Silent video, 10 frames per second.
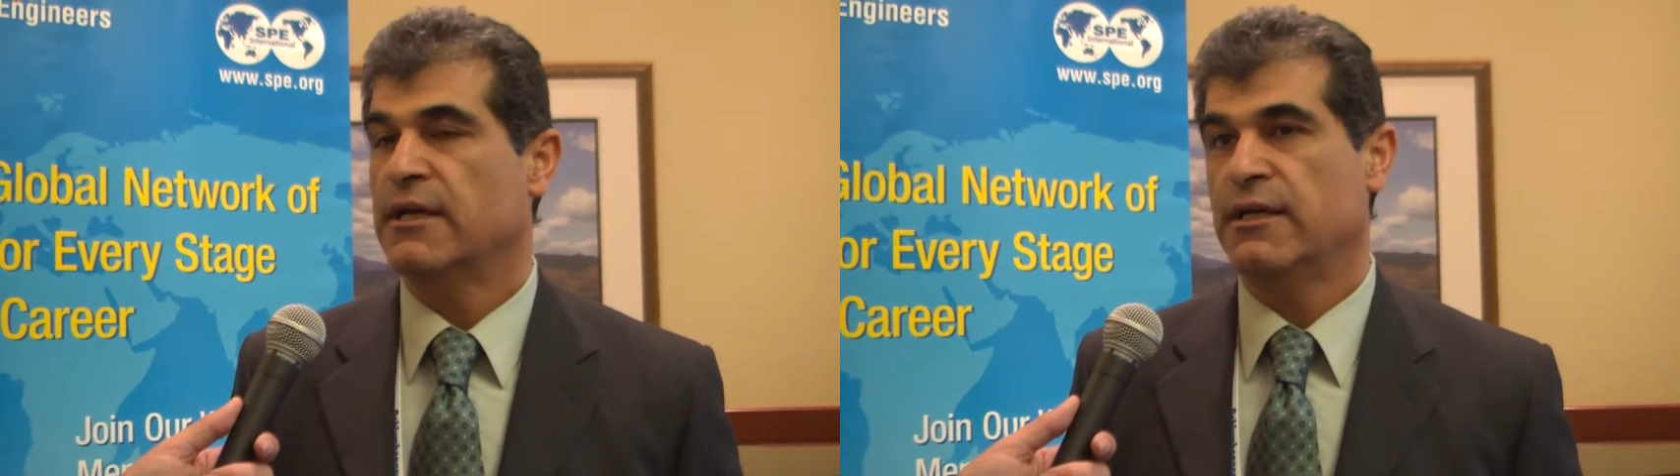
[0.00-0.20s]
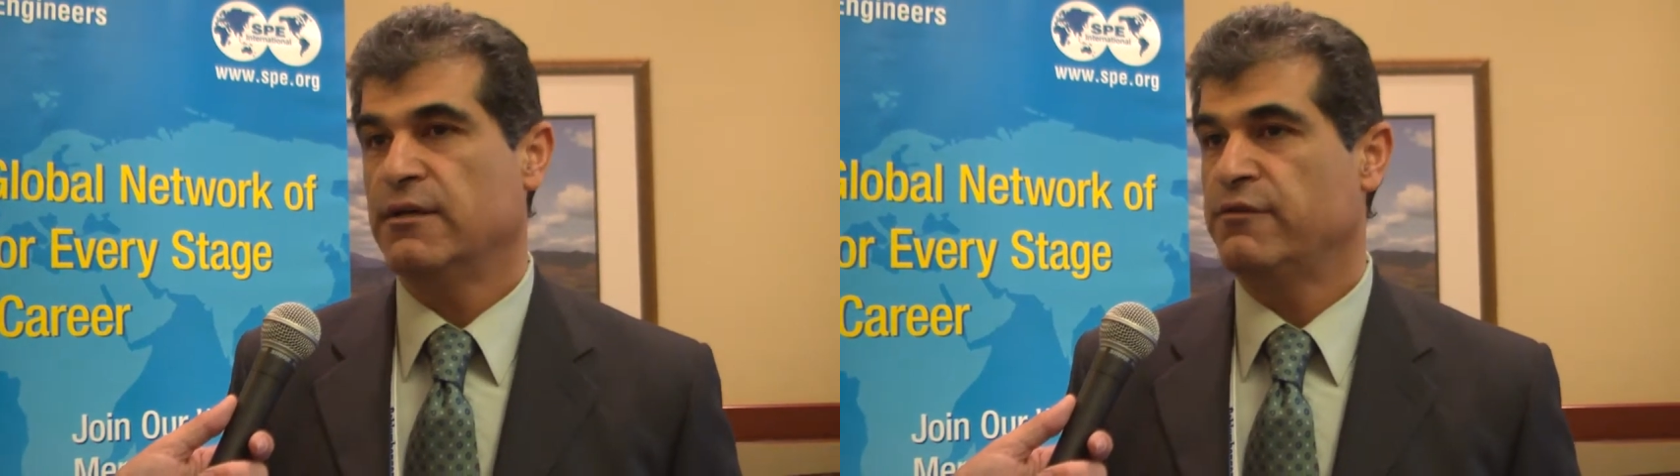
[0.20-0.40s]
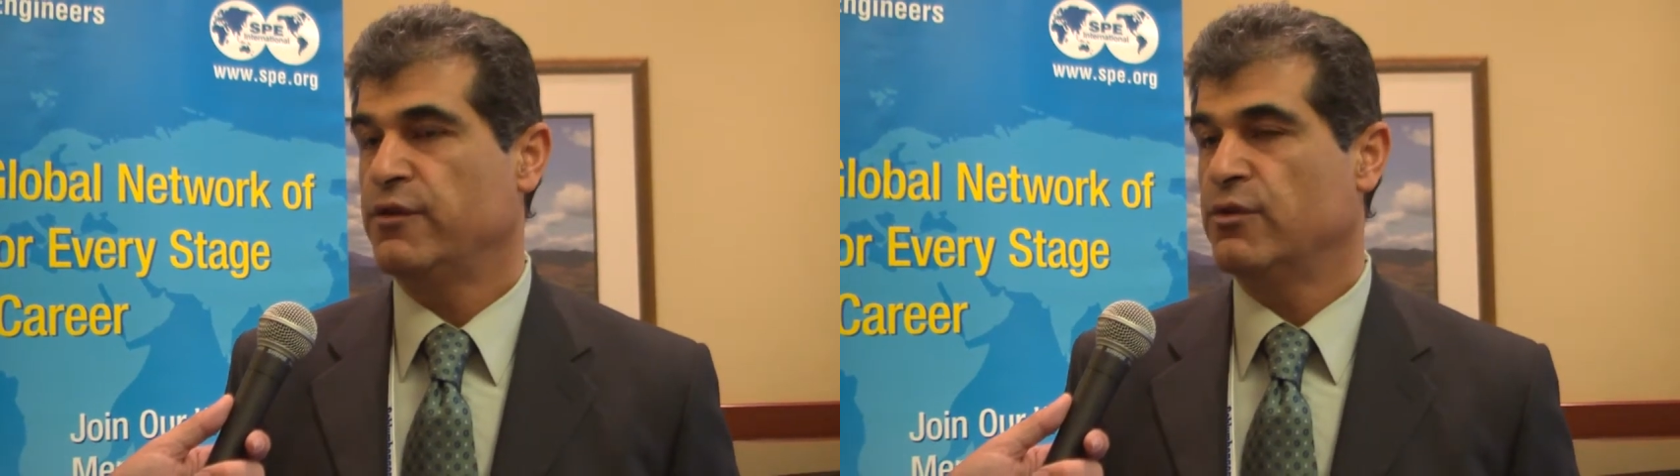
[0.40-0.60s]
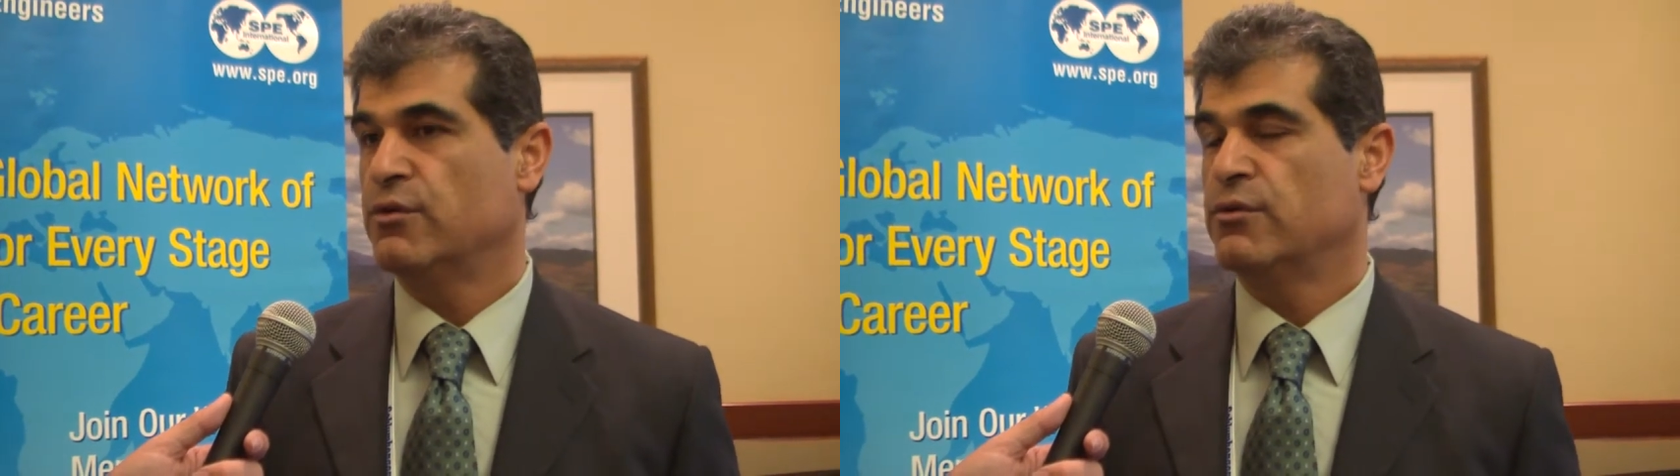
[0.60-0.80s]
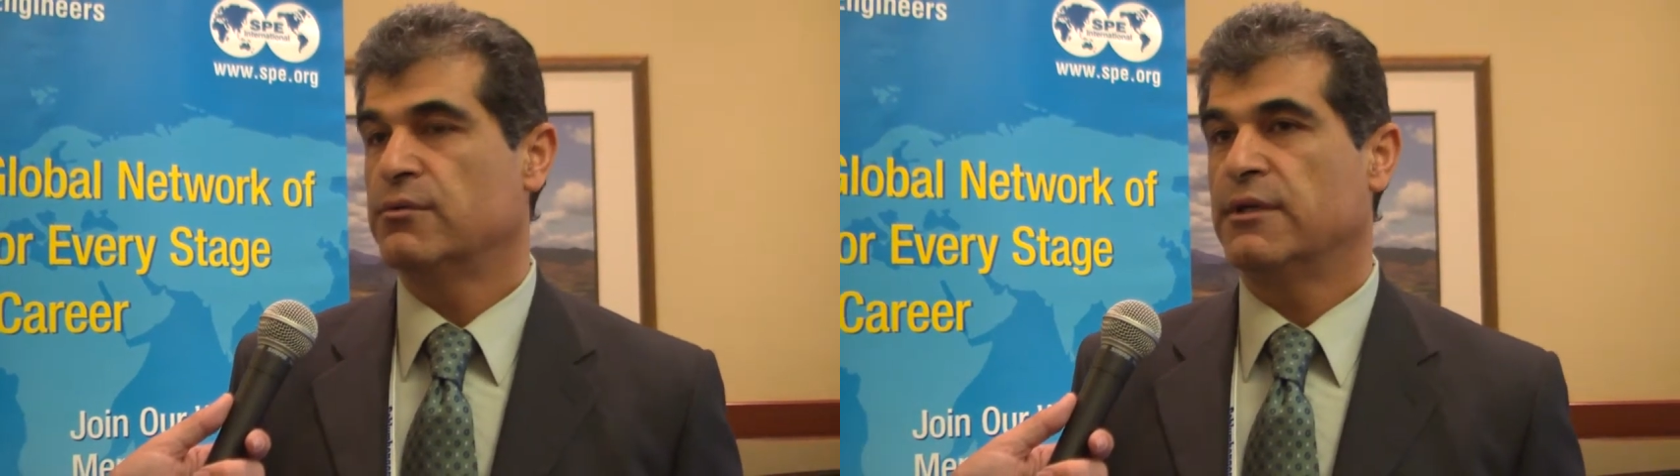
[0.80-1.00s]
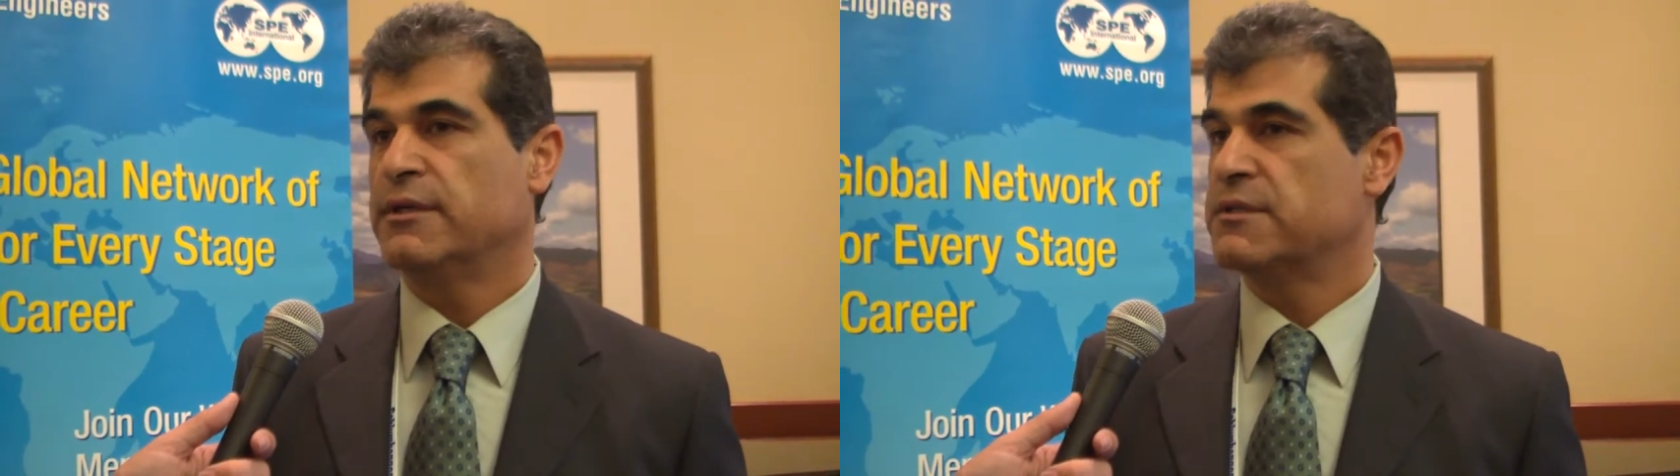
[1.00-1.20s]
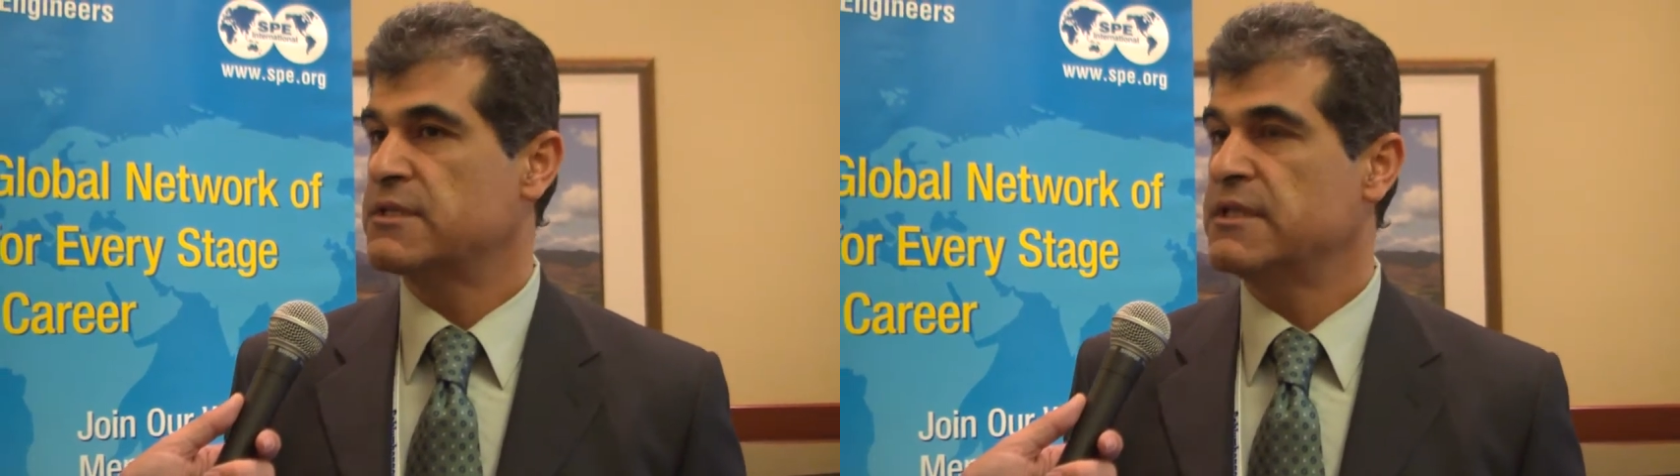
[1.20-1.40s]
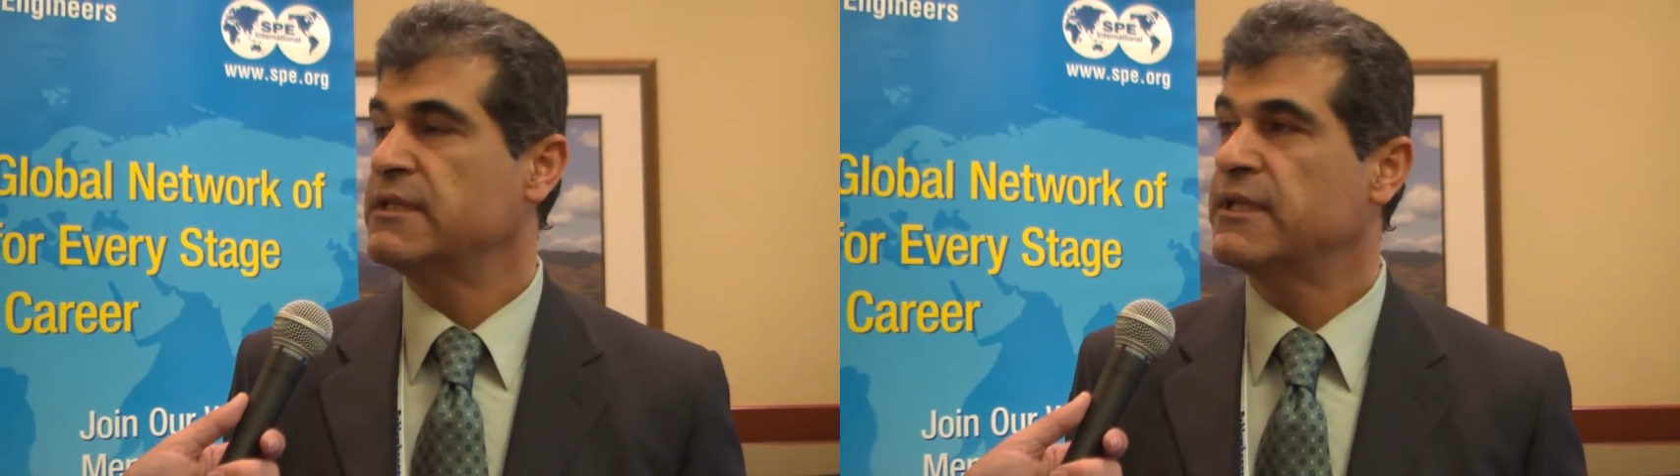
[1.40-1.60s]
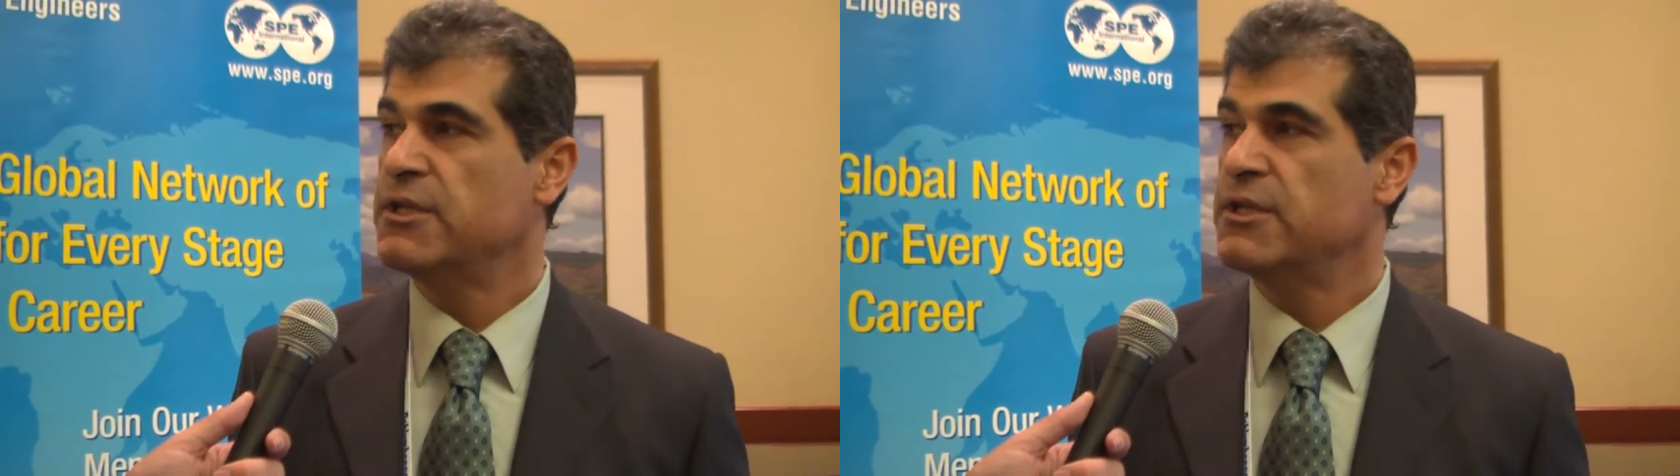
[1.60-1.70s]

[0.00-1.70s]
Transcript: if you see the